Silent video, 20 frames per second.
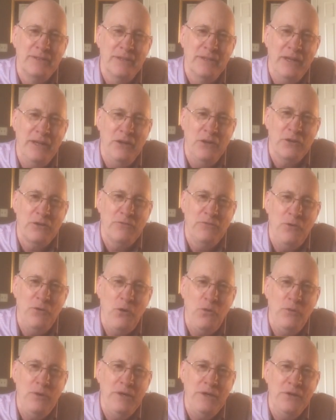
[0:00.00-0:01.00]
and look
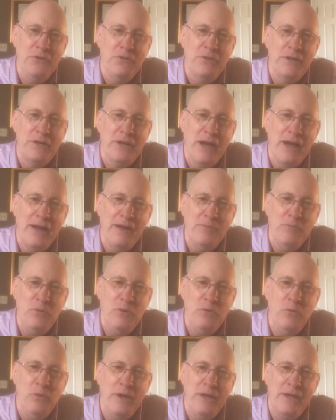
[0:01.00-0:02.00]
forward to the time
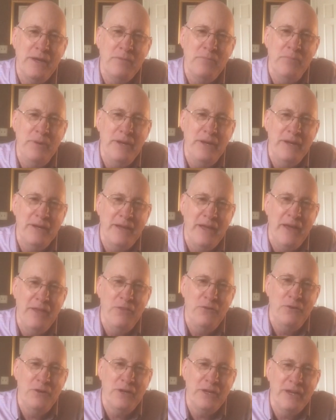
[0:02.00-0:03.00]
when we can be
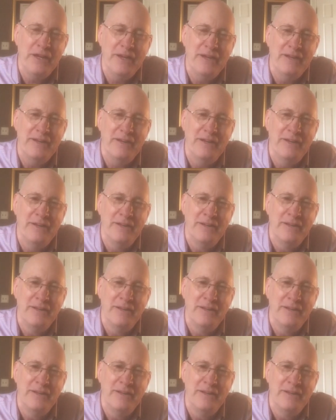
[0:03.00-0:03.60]
together again